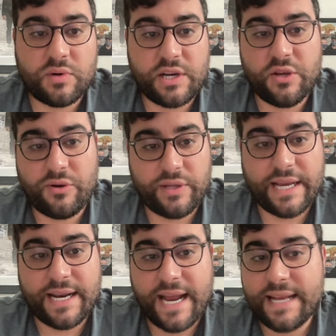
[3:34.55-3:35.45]
where you only
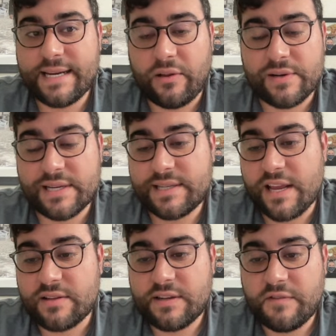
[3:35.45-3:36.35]
get an $8
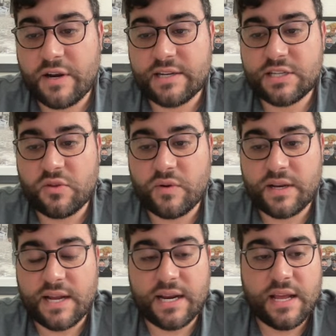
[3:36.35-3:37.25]
discount if you're ages 3 to
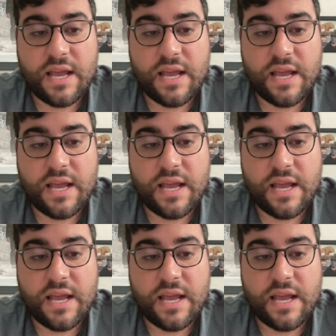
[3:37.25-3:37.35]
9.